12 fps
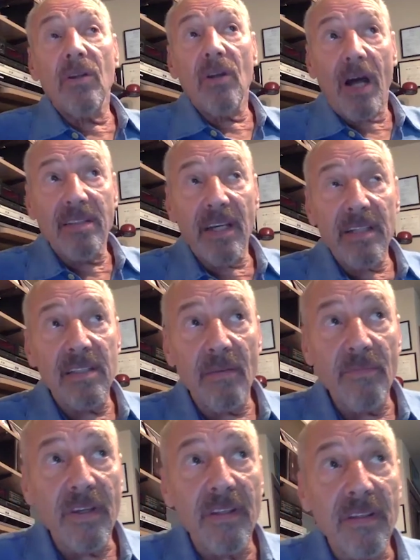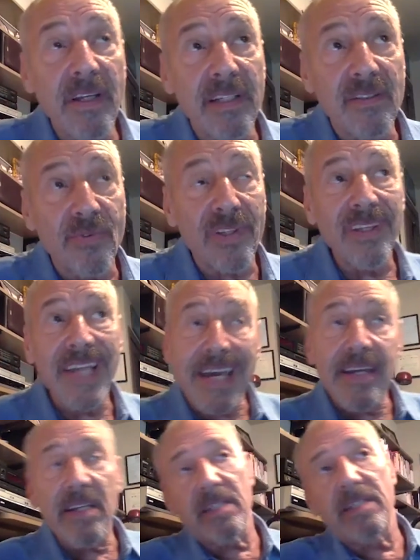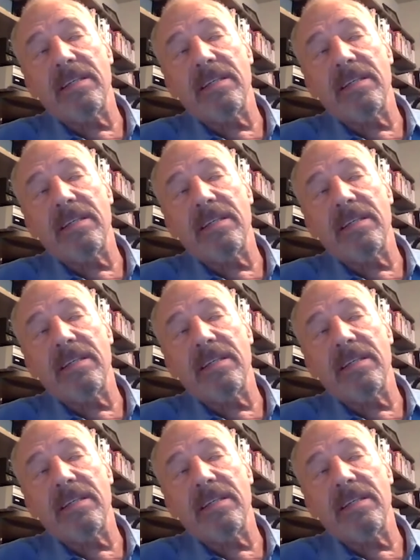I'll tell you something that's related to